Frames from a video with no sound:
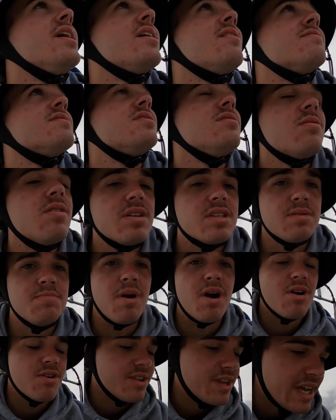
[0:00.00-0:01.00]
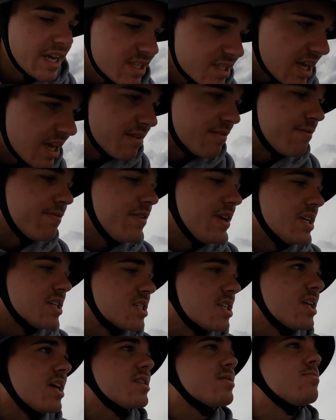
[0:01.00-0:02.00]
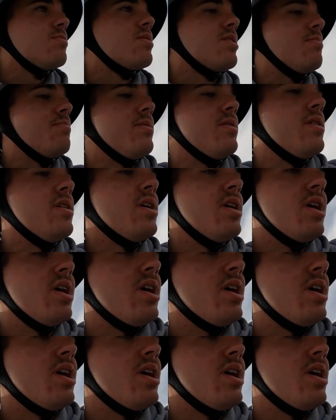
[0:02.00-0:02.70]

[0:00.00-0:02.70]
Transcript: and I've still got tomorrow and the next day to fish. That's what I'm